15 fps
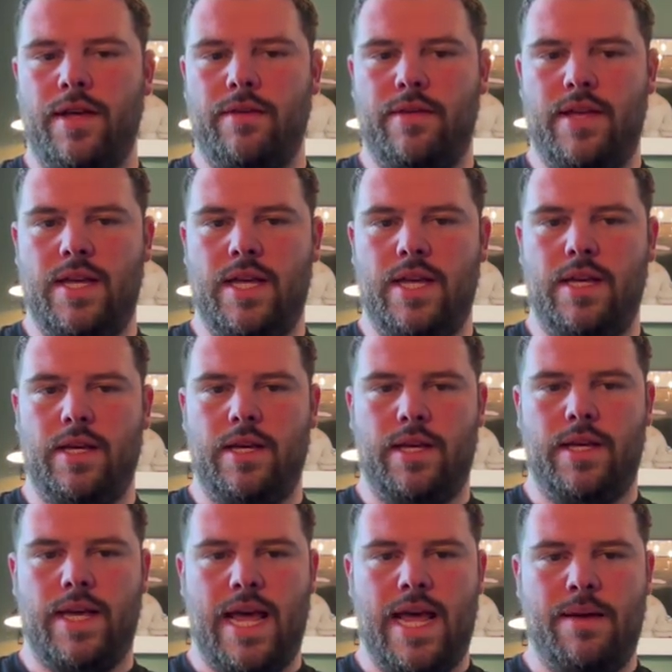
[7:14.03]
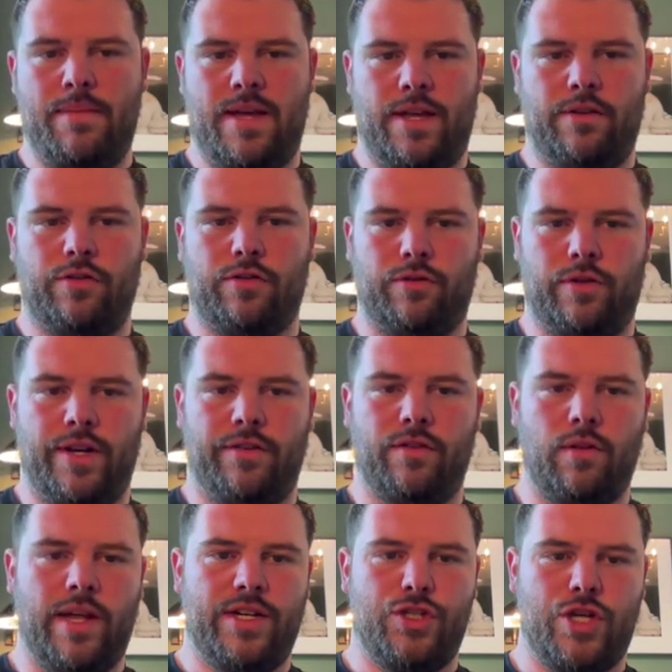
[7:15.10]
the game history, so
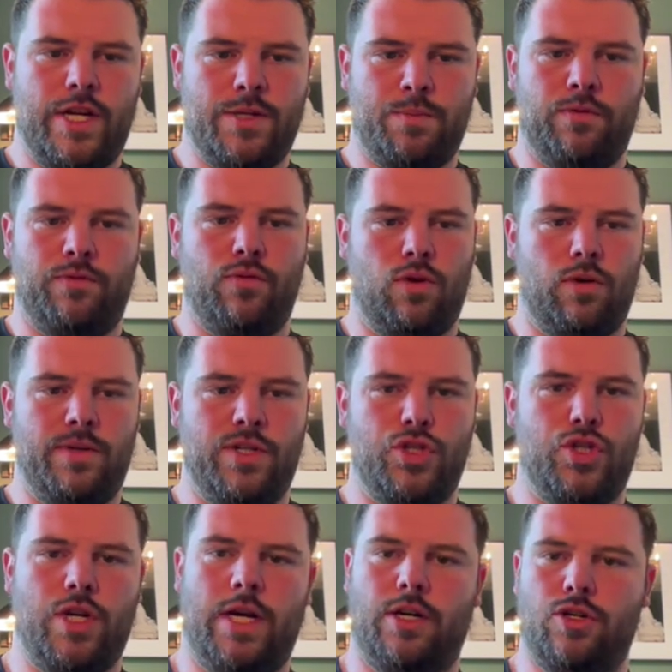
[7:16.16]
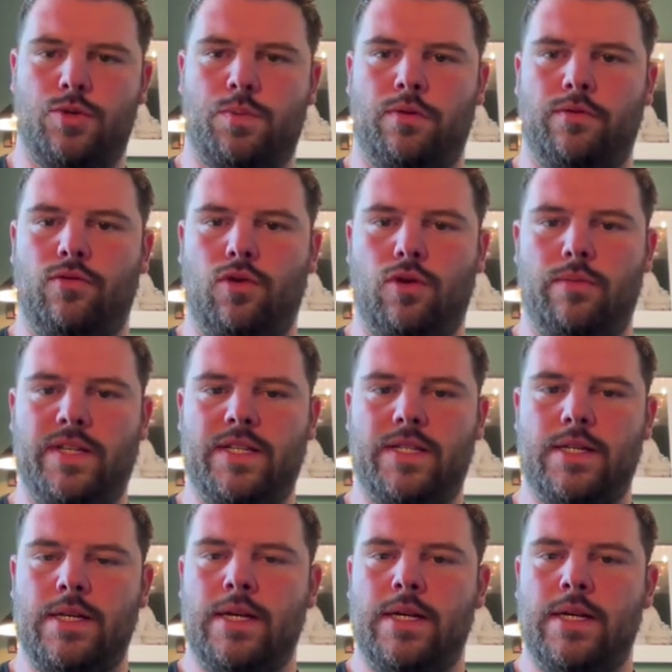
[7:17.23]
like chess performance, checkers performance,